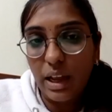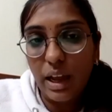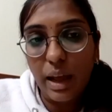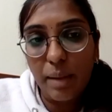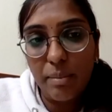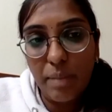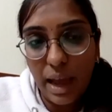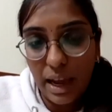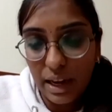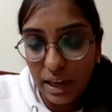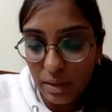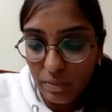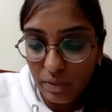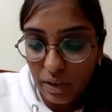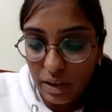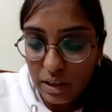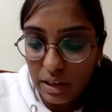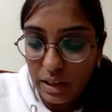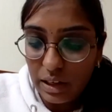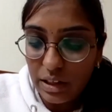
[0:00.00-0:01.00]
a backup
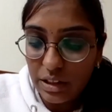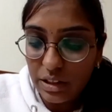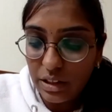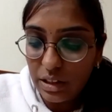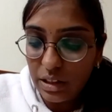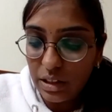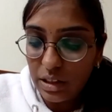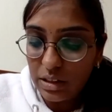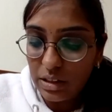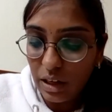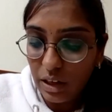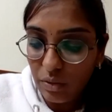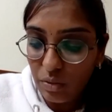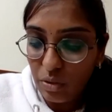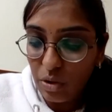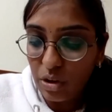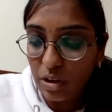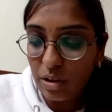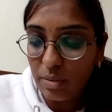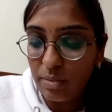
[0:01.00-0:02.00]
ventilation is
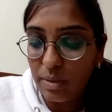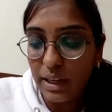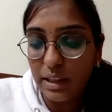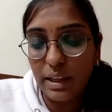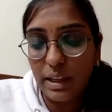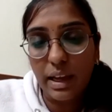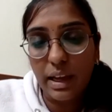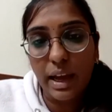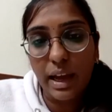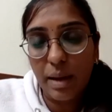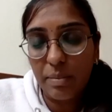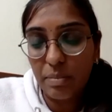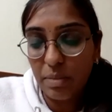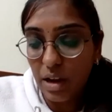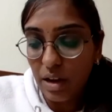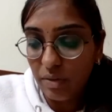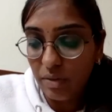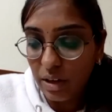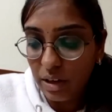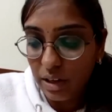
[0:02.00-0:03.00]
invoked by the
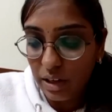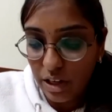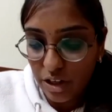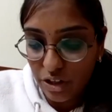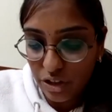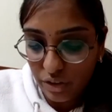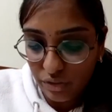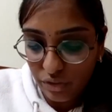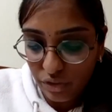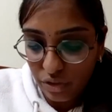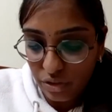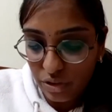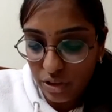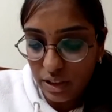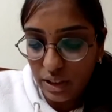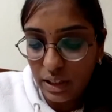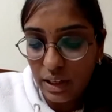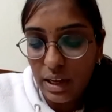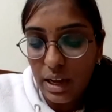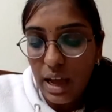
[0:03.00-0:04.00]
apnea ventilation
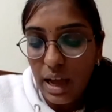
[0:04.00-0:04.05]
feature,